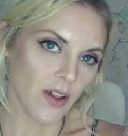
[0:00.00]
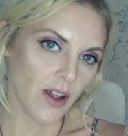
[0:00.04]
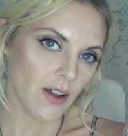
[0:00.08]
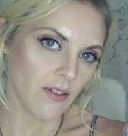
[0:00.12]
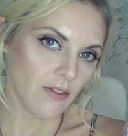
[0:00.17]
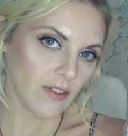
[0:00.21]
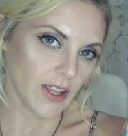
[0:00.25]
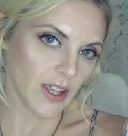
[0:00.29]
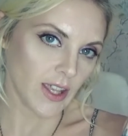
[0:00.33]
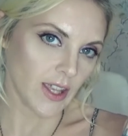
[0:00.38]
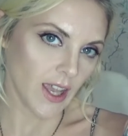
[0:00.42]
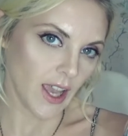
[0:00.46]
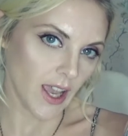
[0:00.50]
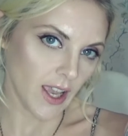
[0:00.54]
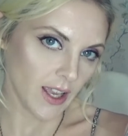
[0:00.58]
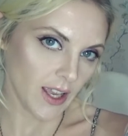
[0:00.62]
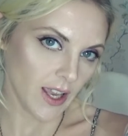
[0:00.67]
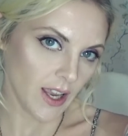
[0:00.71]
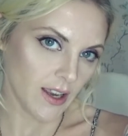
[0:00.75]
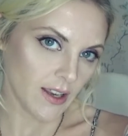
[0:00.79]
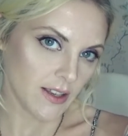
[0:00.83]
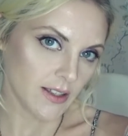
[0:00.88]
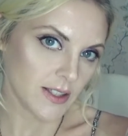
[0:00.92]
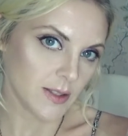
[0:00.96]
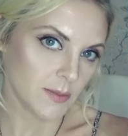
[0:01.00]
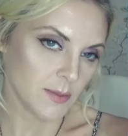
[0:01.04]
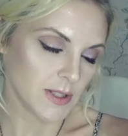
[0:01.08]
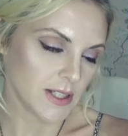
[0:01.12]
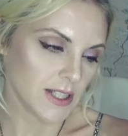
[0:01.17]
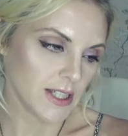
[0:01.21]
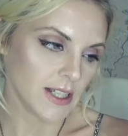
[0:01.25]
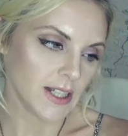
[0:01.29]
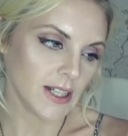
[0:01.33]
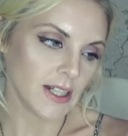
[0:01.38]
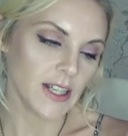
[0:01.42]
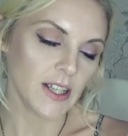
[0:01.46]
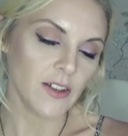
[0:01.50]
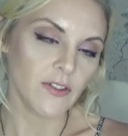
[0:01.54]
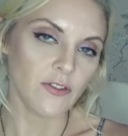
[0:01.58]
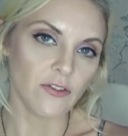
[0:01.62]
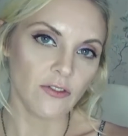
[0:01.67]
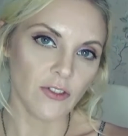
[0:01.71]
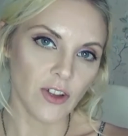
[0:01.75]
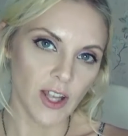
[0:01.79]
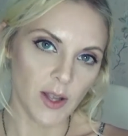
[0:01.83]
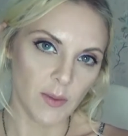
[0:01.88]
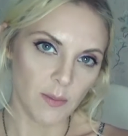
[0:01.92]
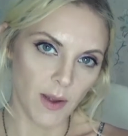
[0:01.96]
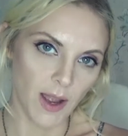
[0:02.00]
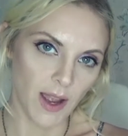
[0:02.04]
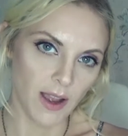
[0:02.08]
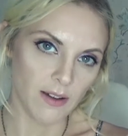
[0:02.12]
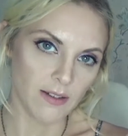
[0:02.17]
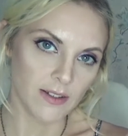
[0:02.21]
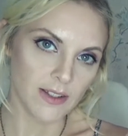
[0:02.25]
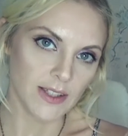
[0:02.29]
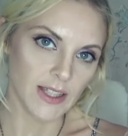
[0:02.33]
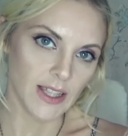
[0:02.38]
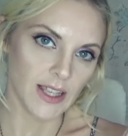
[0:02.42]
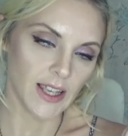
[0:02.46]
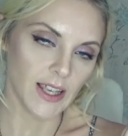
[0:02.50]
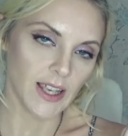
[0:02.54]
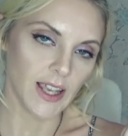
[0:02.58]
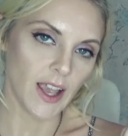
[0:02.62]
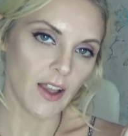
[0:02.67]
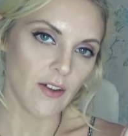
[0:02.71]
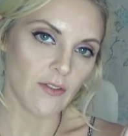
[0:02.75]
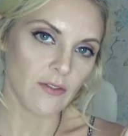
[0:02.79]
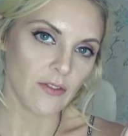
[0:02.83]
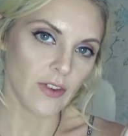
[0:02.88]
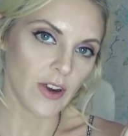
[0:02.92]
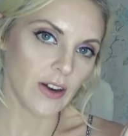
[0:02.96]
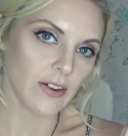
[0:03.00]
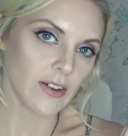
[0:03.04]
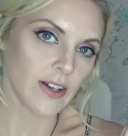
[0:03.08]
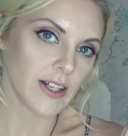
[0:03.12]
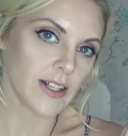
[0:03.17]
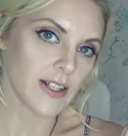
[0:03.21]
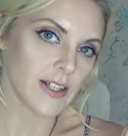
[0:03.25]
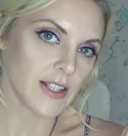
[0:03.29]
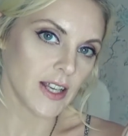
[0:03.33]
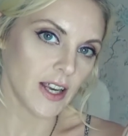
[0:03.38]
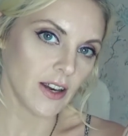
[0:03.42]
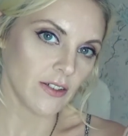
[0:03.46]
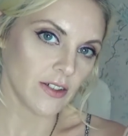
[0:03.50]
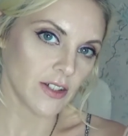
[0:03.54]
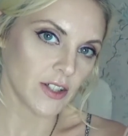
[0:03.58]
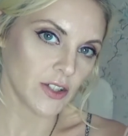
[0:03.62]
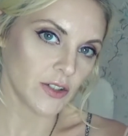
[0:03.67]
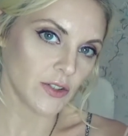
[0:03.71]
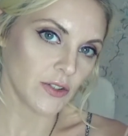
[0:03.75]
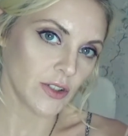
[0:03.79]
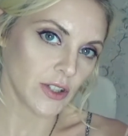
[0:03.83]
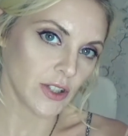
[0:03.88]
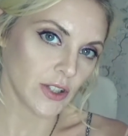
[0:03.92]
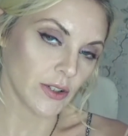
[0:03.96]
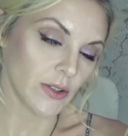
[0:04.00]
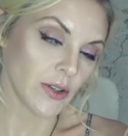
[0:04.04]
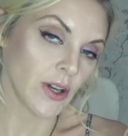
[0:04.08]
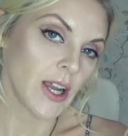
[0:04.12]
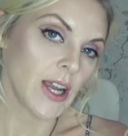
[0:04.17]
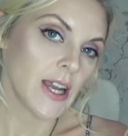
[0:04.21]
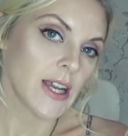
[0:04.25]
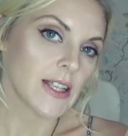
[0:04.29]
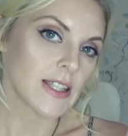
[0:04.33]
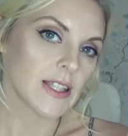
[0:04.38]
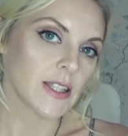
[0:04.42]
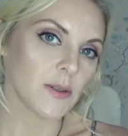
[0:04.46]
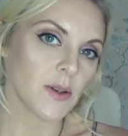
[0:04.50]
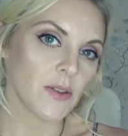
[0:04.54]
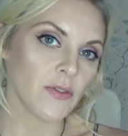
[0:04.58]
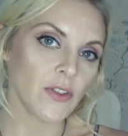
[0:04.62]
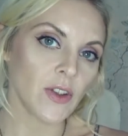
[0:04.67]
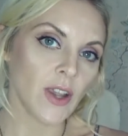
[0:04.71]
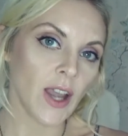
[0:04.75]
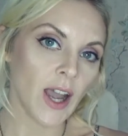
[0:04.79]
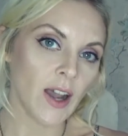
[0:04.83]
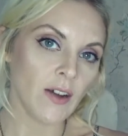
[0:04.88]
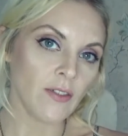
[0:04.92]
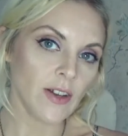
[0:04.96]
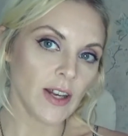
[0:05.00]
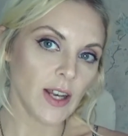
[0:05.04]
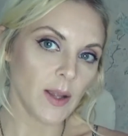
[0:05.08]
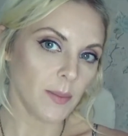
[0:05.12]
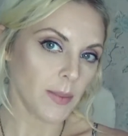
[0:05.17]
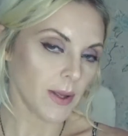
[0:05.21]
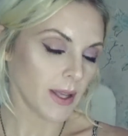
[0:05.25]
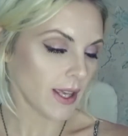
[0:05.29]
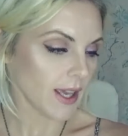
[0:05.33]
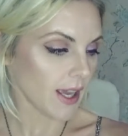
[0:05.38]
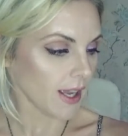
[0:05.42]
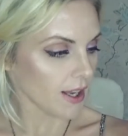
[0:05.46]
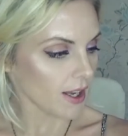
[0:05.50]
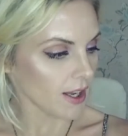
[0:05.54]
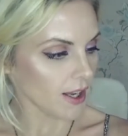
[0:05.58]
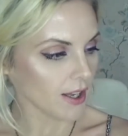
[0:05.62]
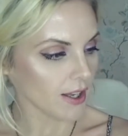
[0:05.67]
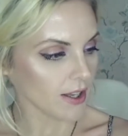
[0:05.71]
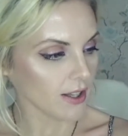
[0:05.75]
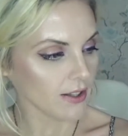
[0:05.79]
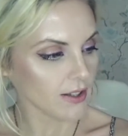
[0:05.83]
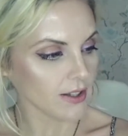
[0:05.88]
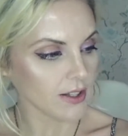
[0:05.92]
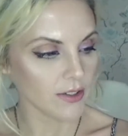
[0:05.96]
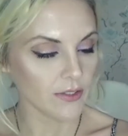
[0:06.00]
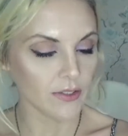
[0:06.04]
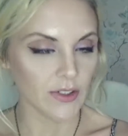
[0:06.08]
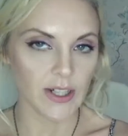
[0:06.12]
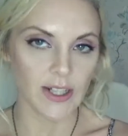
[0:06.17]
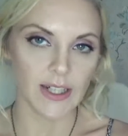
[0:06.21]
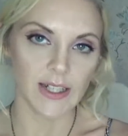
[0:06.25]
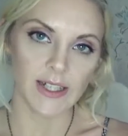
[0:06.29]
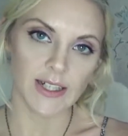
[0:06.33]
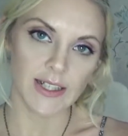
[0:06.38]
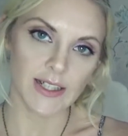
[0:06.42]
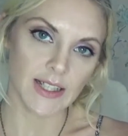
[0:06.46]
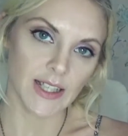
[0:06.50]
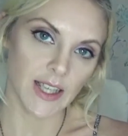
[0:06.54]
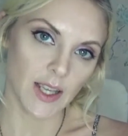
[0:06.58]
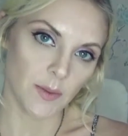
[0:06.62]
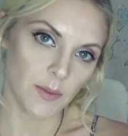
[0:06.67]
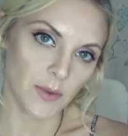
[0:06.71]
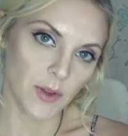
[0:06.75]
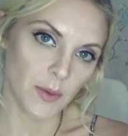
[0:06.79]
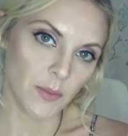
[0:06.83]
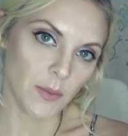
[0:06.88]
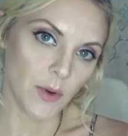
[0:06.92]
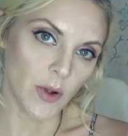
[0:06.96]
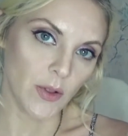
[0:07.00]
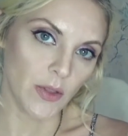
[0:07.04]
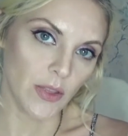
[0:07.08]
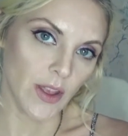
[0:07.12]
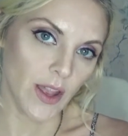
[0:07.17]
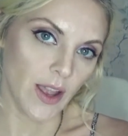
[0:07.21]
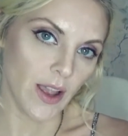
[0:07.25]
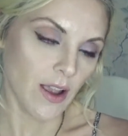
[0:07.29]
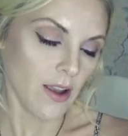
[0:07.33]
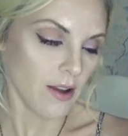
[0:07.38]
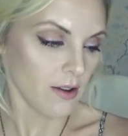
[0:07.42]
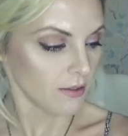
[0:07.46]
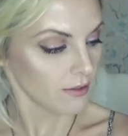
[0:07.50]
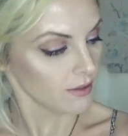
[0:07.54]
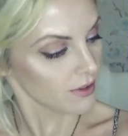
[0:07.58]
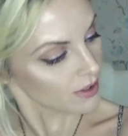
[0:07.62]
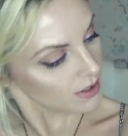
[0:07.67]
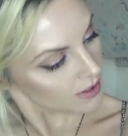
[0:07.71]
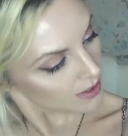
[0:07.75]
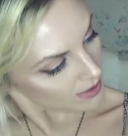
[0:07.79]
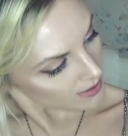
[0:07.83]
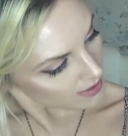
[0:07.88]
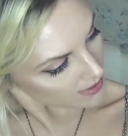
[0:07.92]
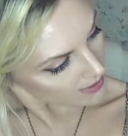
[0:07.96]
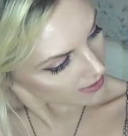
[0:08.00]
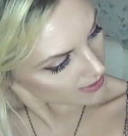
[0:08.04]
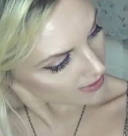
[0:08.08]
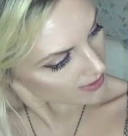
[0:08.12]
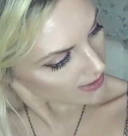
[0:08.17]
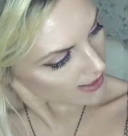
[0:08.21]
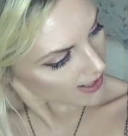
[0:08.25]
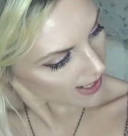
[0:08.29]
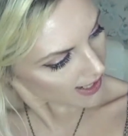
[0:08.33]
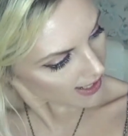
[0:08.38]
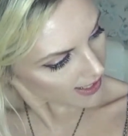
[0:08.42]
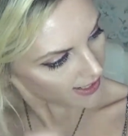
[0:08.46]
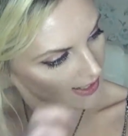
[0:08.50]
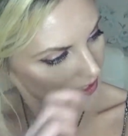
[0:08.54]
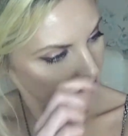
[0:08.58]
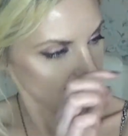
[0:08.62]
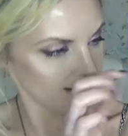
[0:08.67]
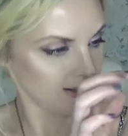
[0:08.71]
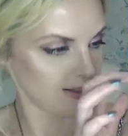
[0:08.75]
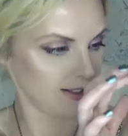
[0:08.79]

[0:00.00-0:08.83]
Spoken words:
other geckos, particularly females. They can get very territorial. So if you have a leopard gecko, you really need to keep them on their own. Hey.